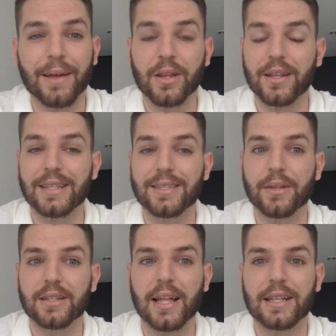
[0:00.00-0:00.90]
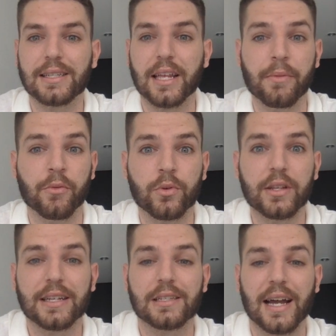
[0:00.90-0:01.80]
I mean, that's something that's going to be
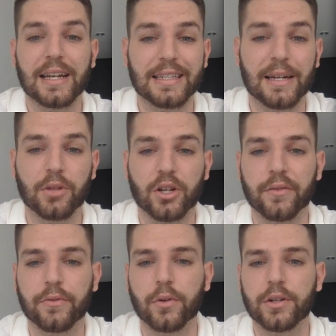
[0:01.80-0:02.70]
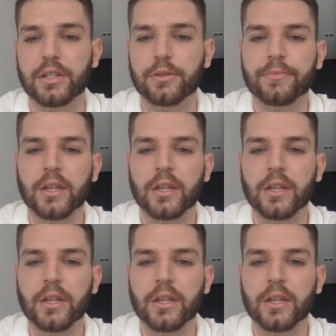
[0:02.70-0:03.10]
really exciting that I'm looking forward to.